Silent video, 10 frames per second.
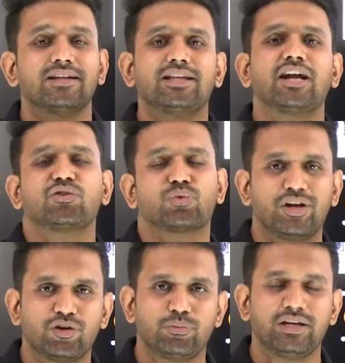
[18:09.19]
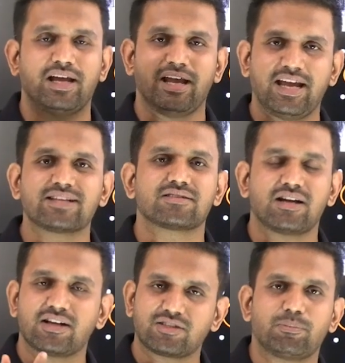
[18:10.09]
That is going to be a
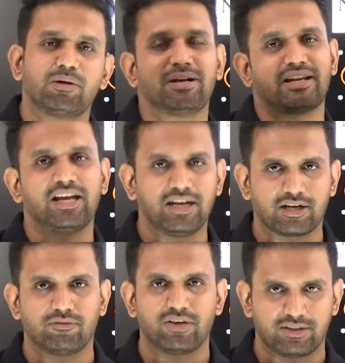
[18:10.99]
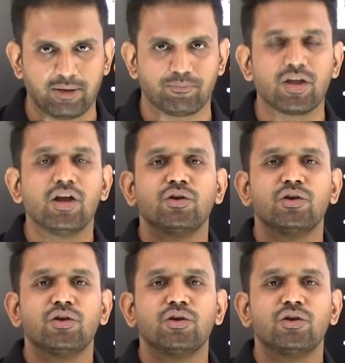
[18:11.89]
extra supplementary income for them.